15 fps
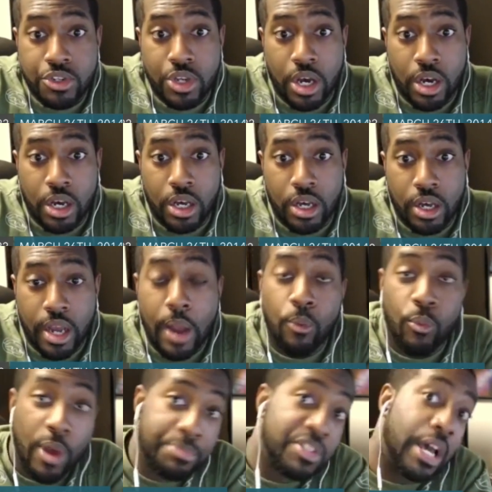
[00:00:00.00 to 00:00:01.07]

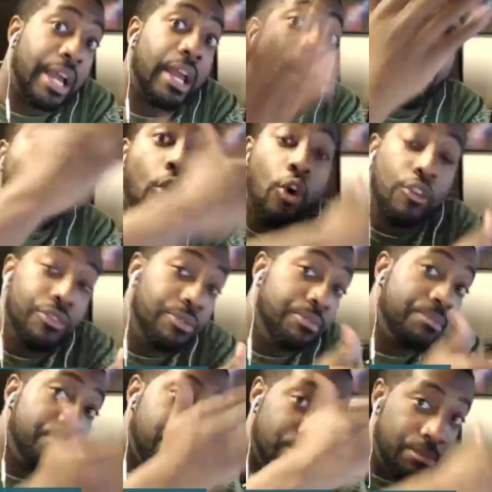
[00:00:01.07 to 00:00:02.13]
website
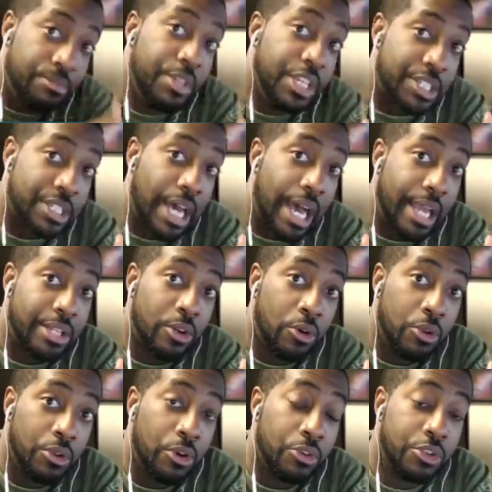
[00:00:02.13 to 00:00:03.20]
on this side
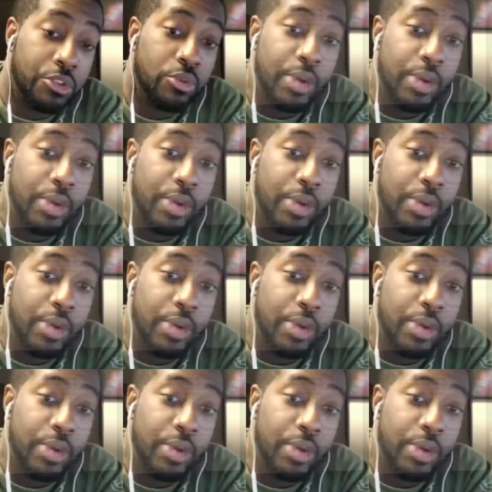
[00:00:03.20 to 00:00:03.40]
on the